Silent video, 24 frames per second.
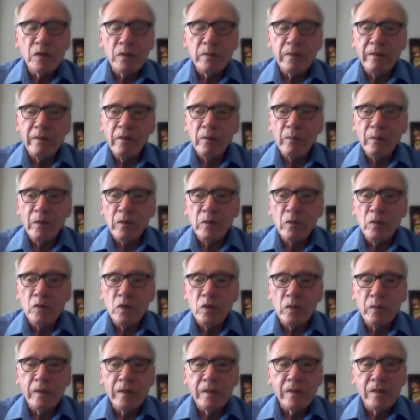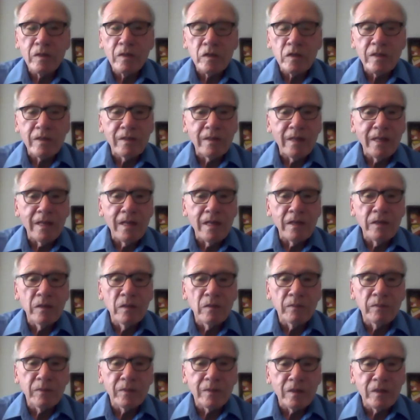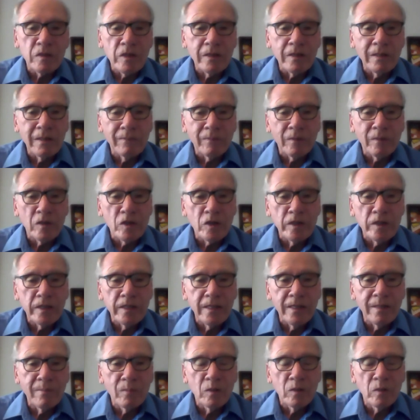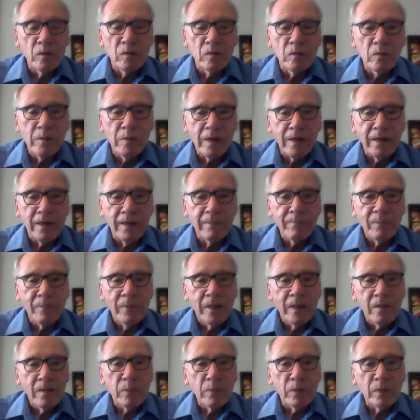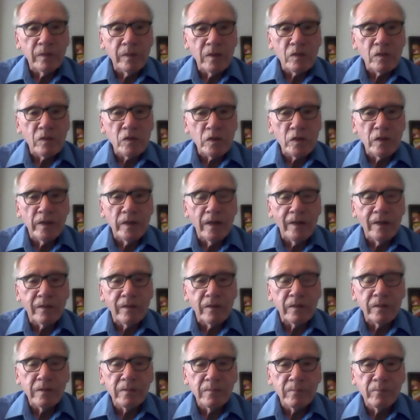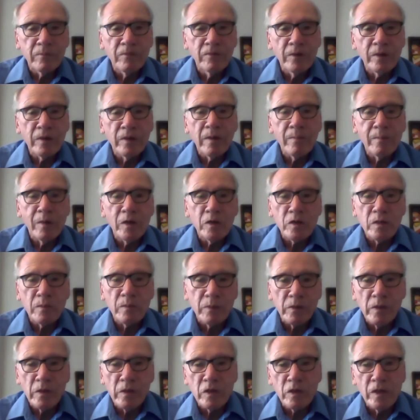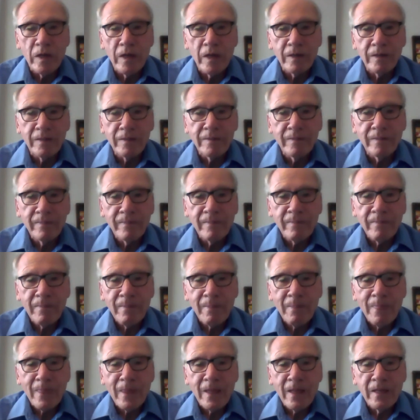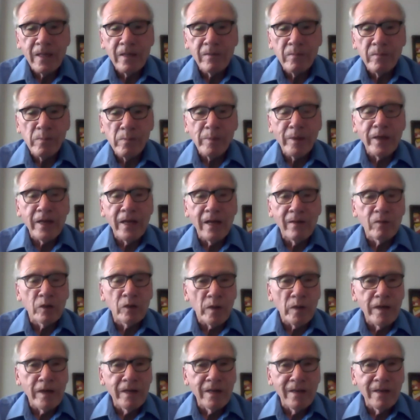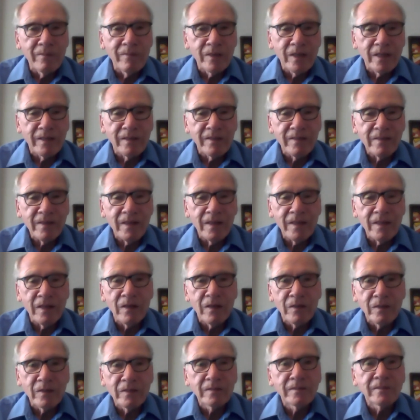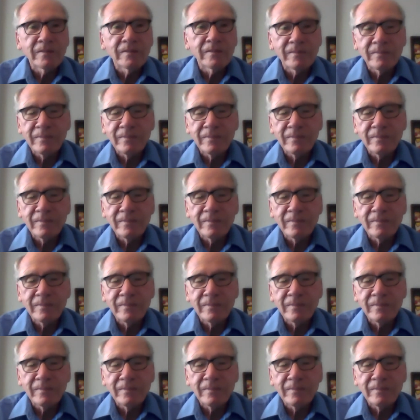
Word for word: you to everyone who joined us, and thank you for the Telfer team who uh, put this together. Very much appreciated. Everybody have a great evening. Thank you.